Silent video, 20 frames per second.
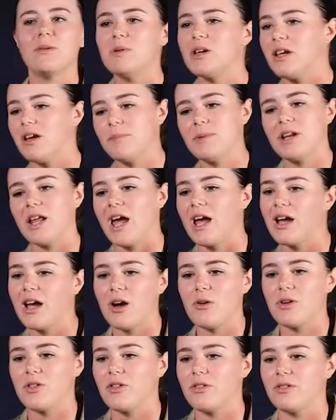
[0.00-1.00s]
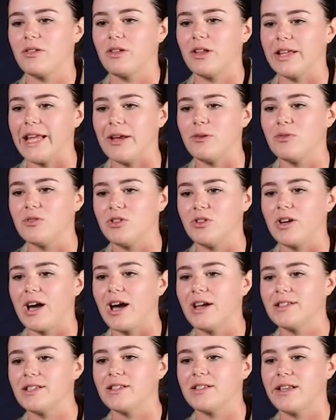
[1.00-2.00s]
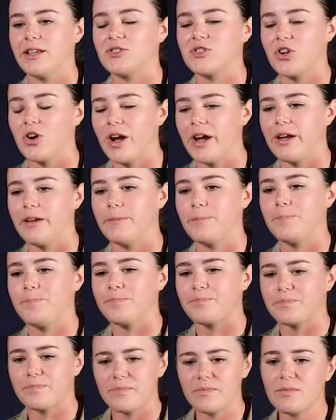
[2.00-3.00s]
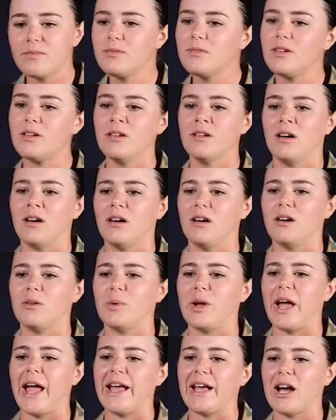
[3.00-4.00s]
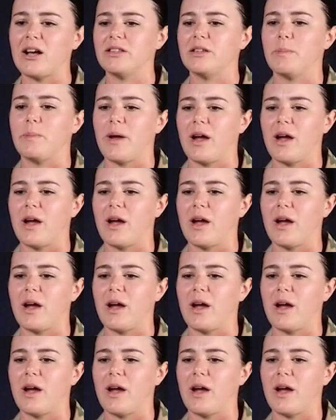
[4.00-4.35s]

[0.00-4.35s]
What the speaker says: I'm gonna hang with you guys. That sounds great." We hang out in the